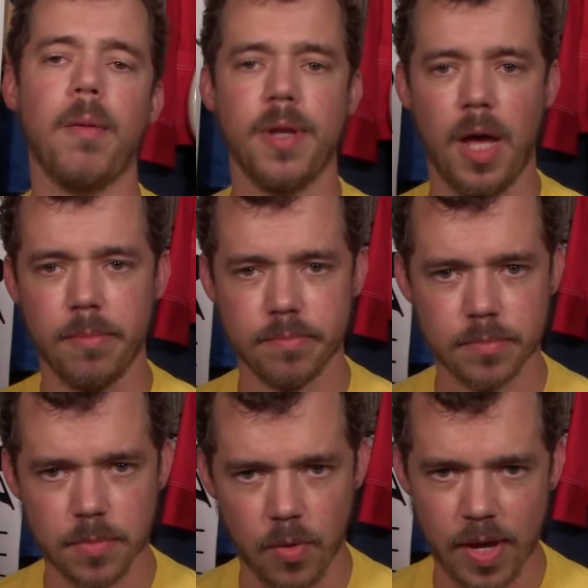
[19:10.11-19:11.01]
Probably not.
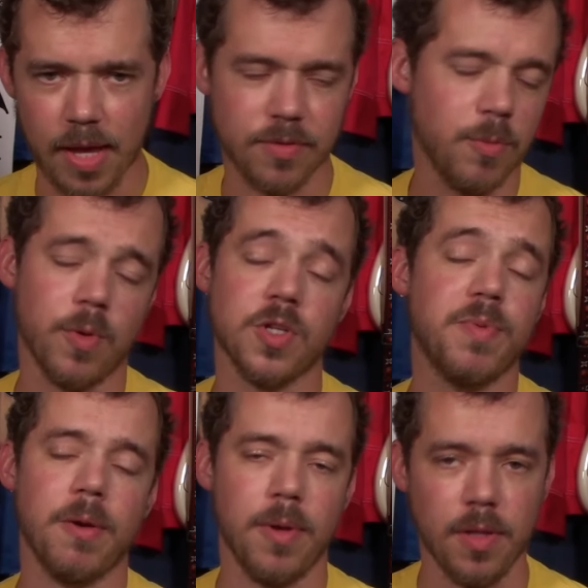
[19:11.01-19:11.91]
Okay, we're
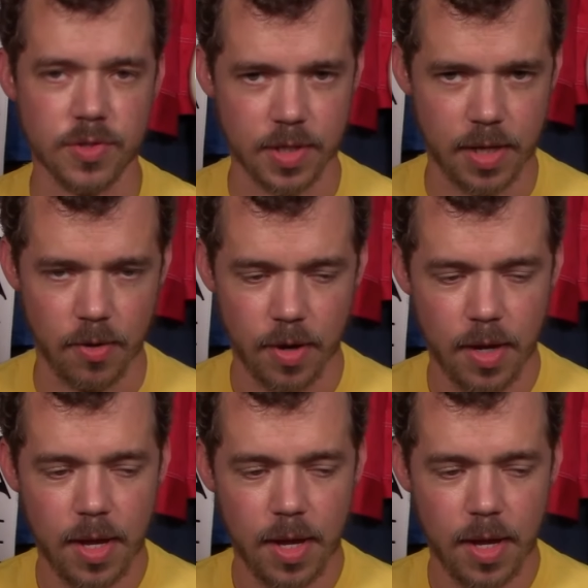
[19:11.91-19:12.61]
just being realistic here.